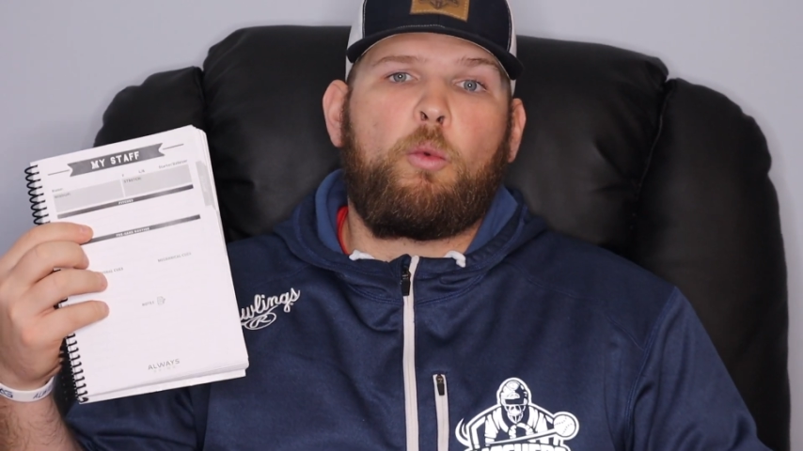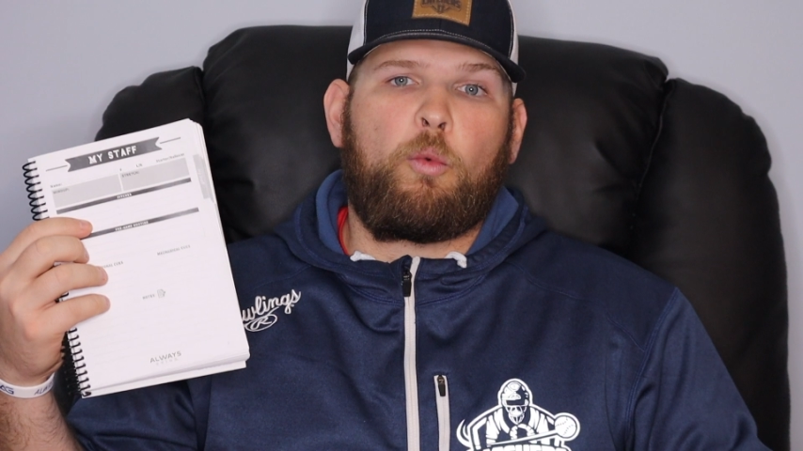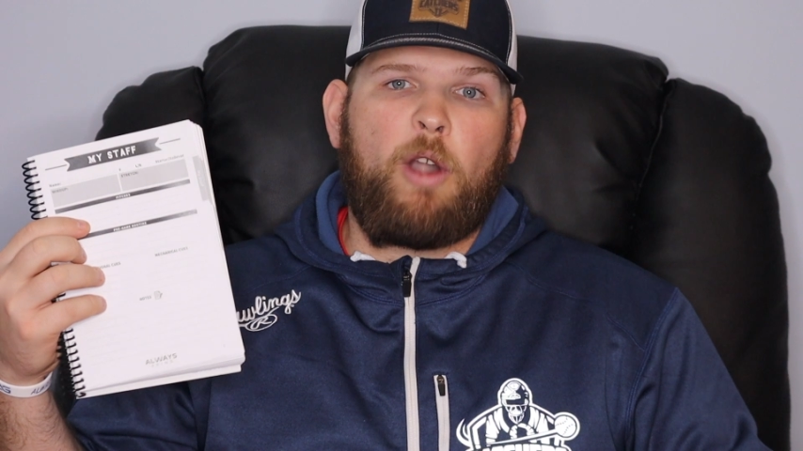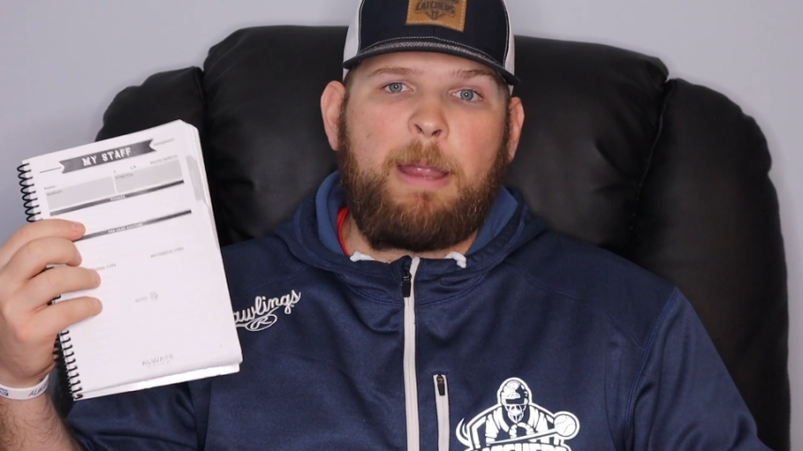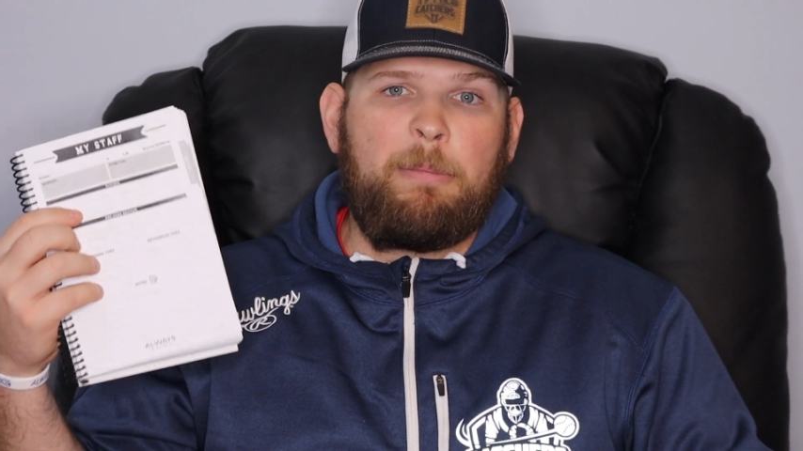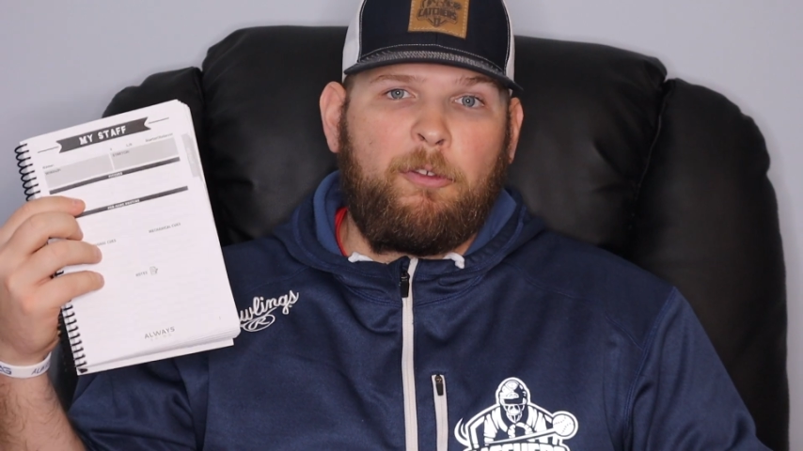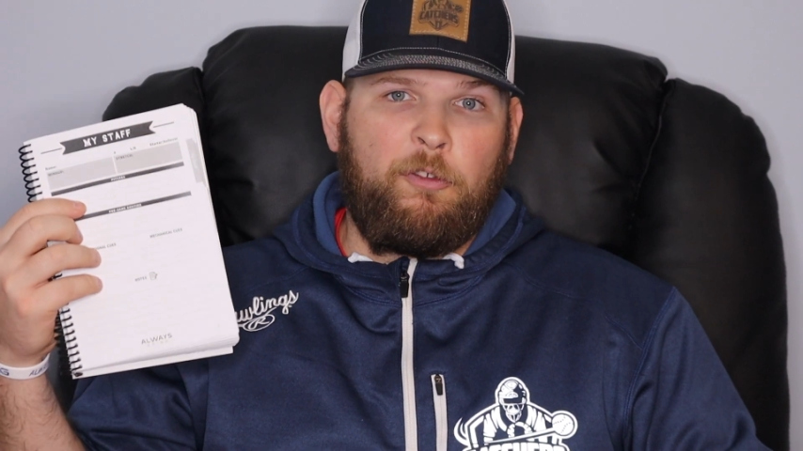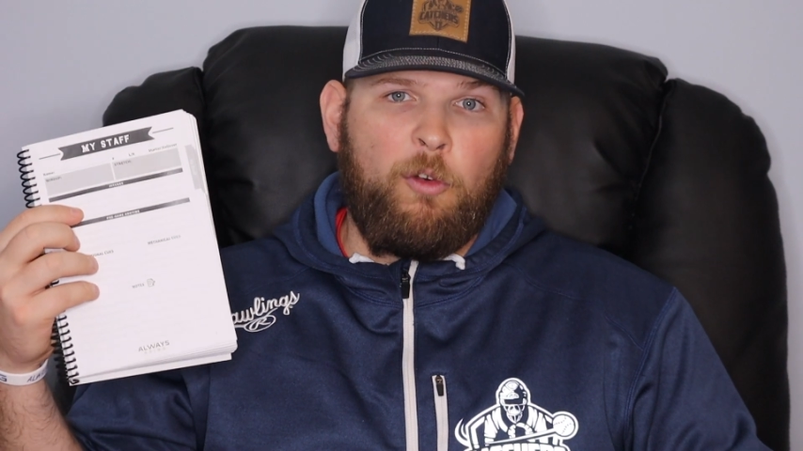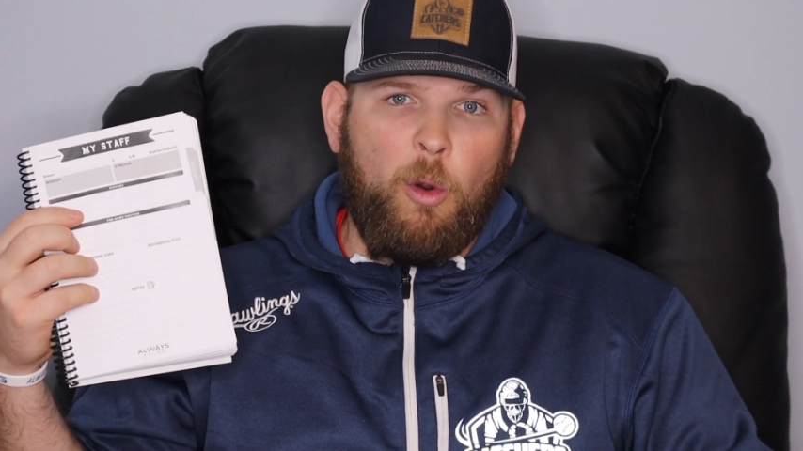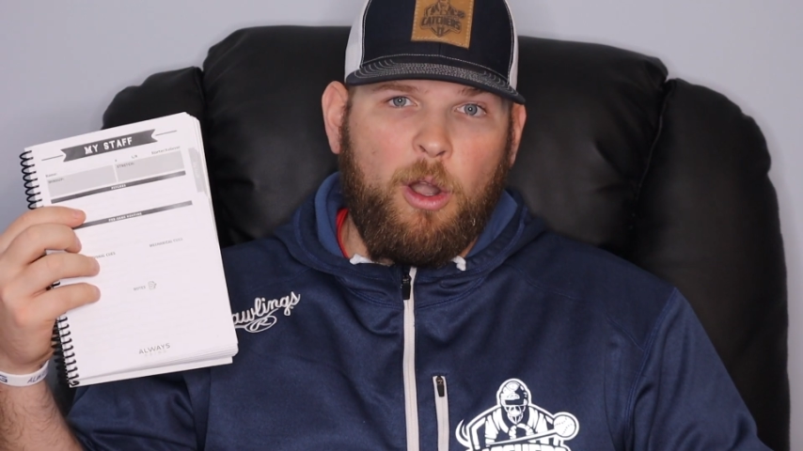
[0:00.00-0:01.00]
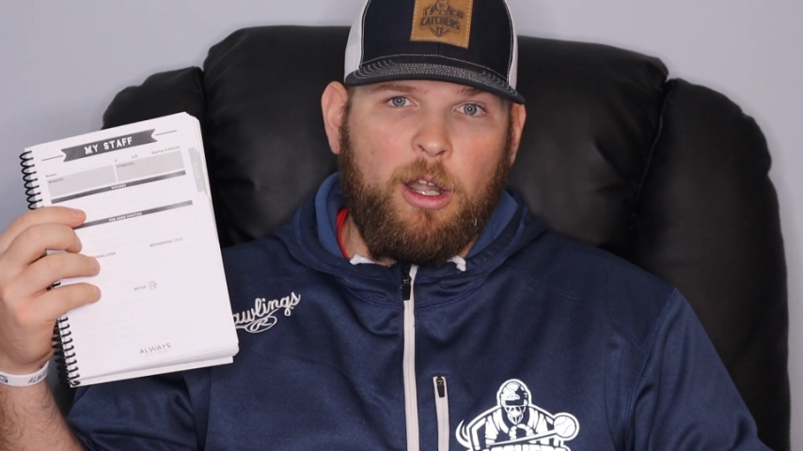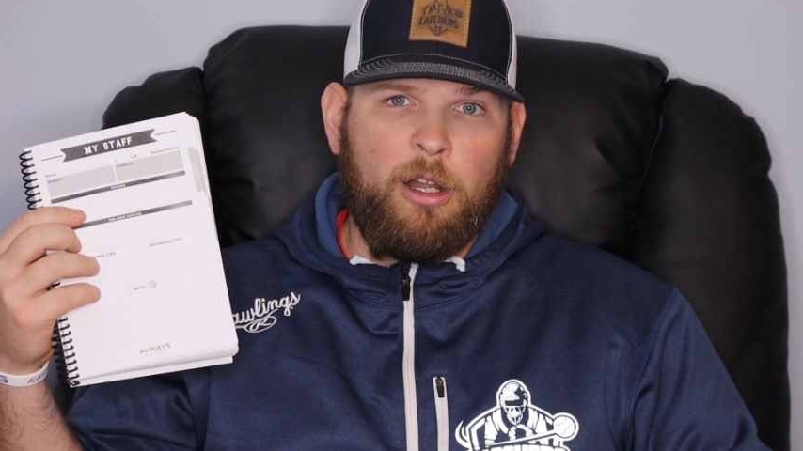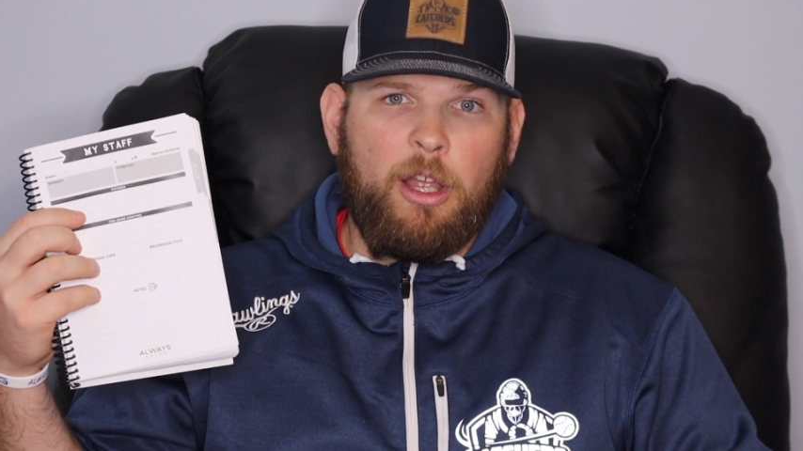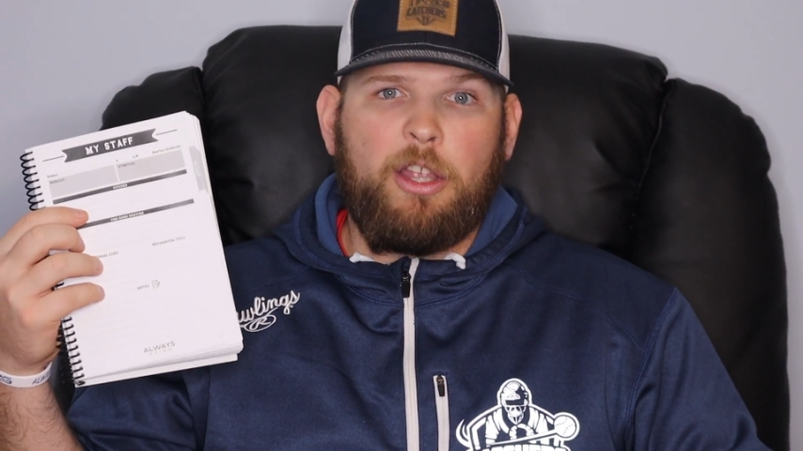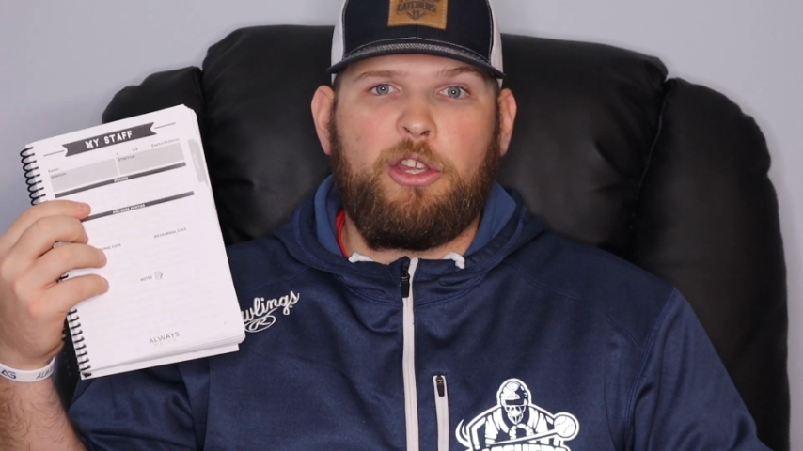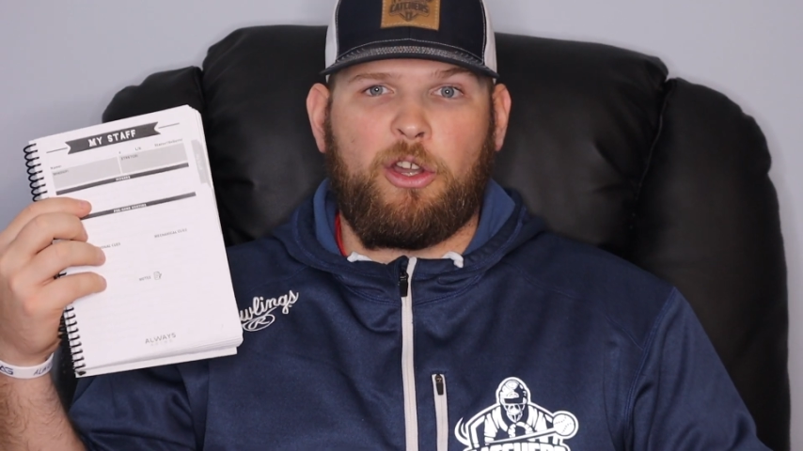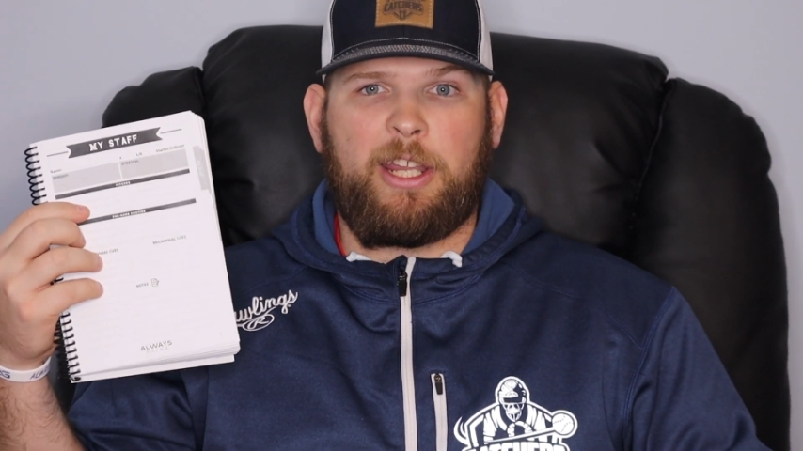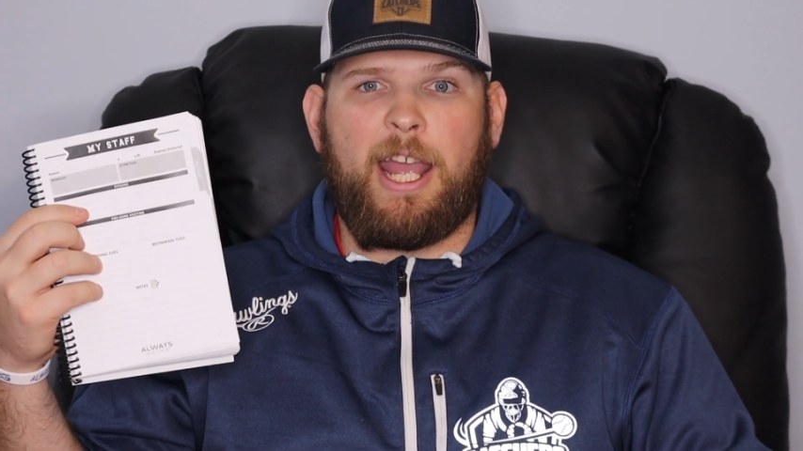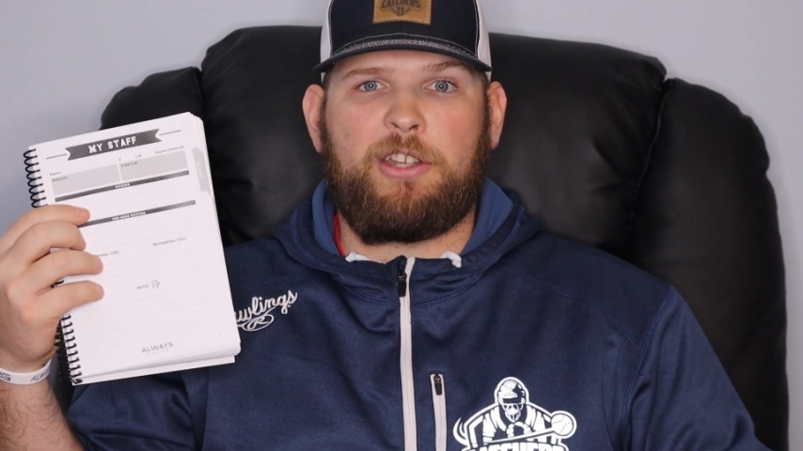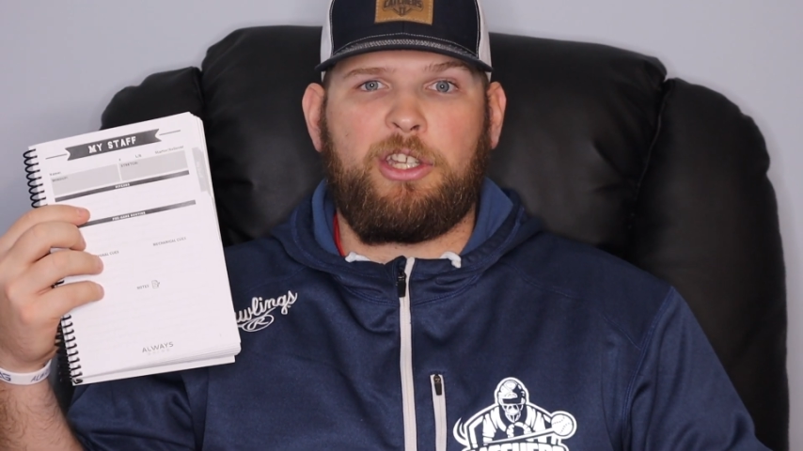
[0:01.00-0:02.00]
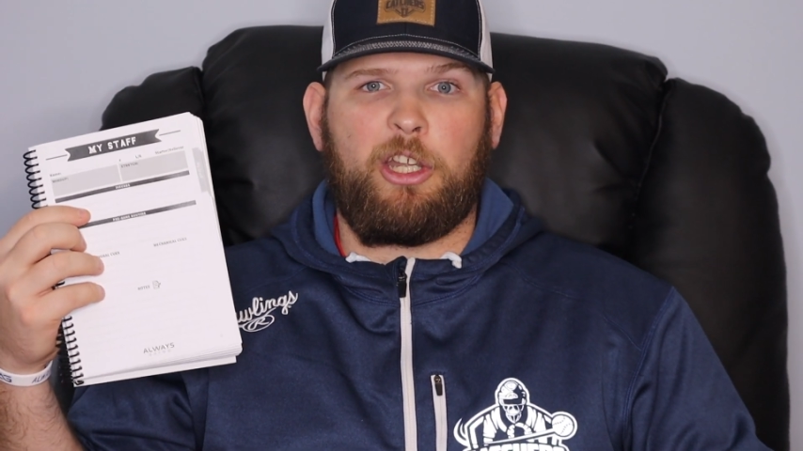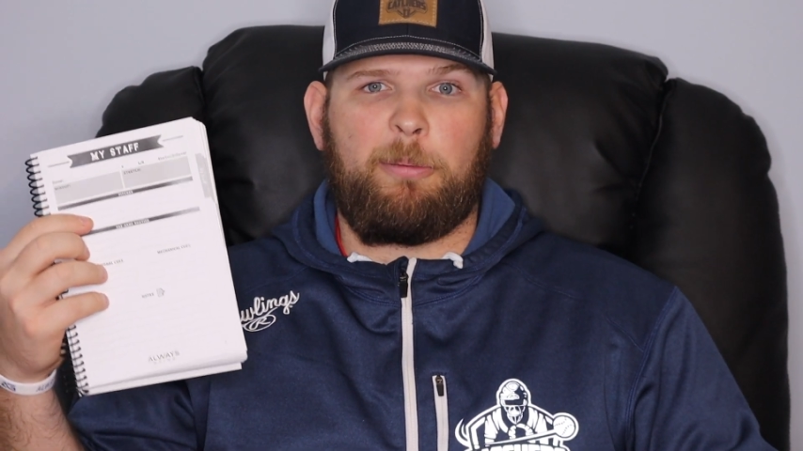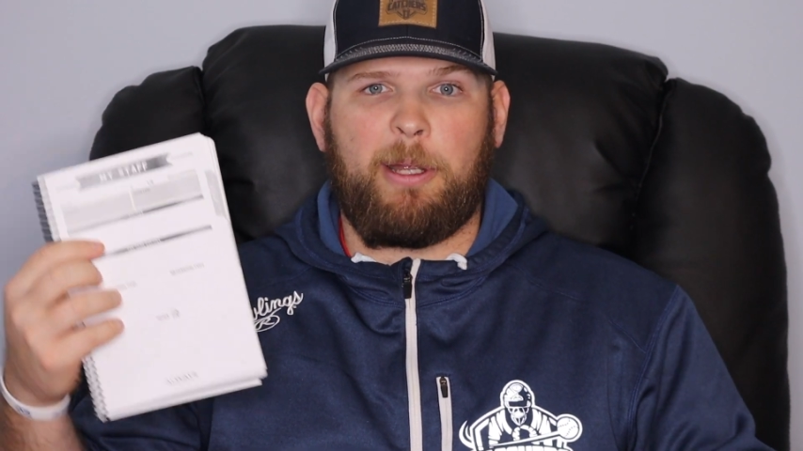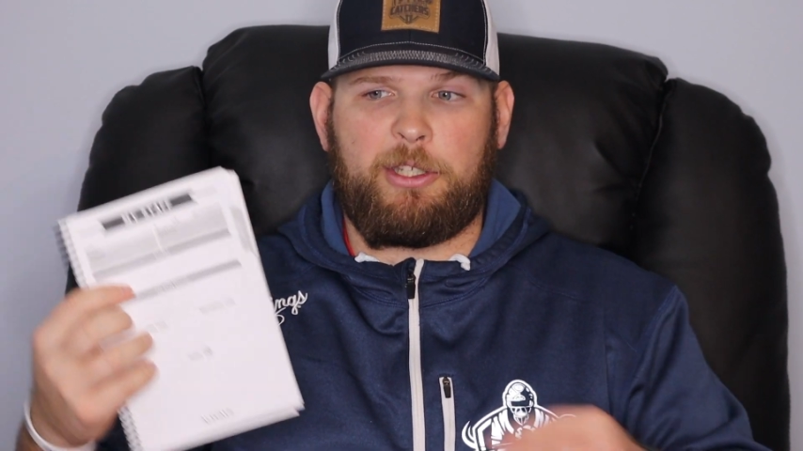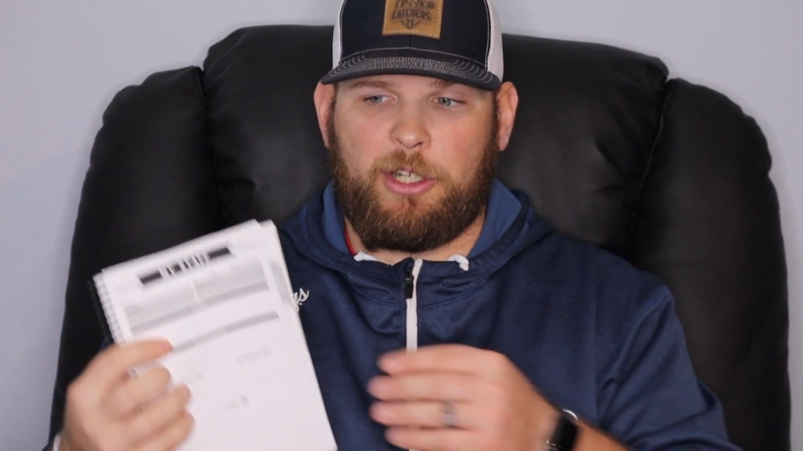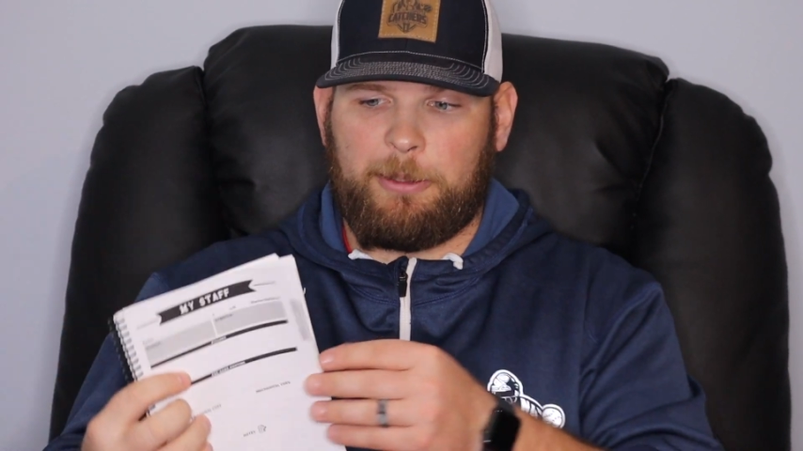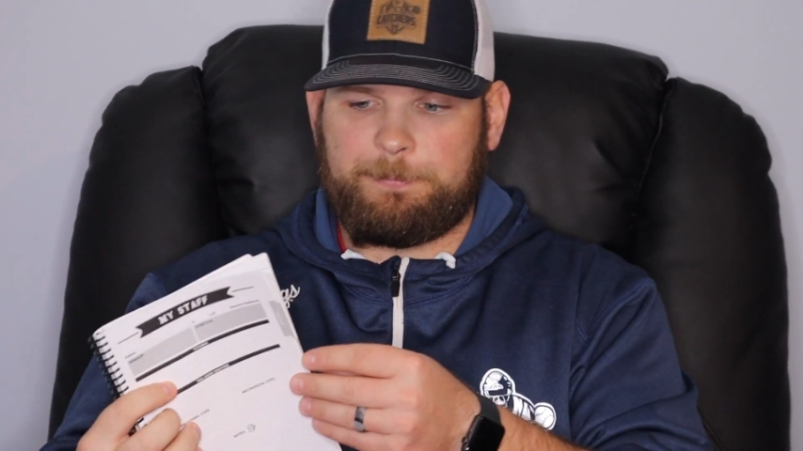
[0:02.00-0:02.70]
right before you're catching your pitcher.